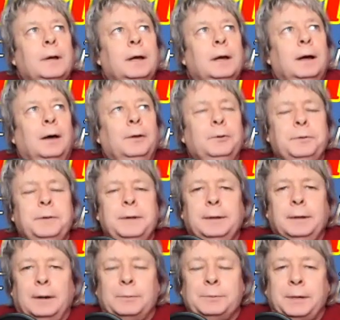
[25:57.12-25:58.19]
other thing
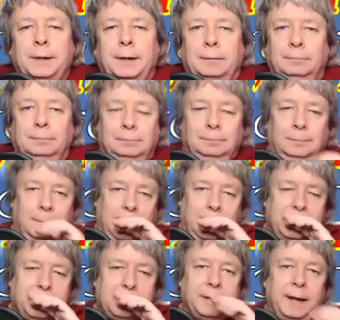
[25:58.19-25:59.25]
that I was going to
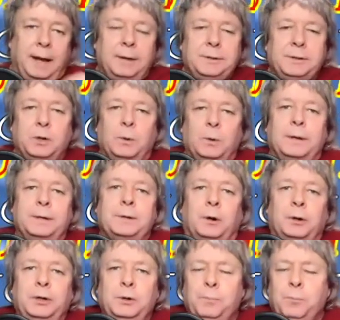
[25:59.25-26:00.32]
actually ask you is,
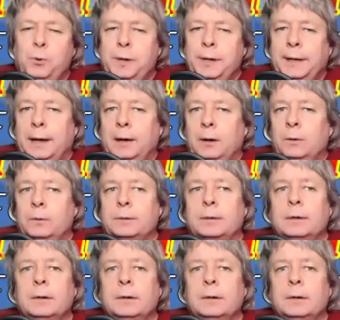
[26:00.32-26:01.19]
are you putting out,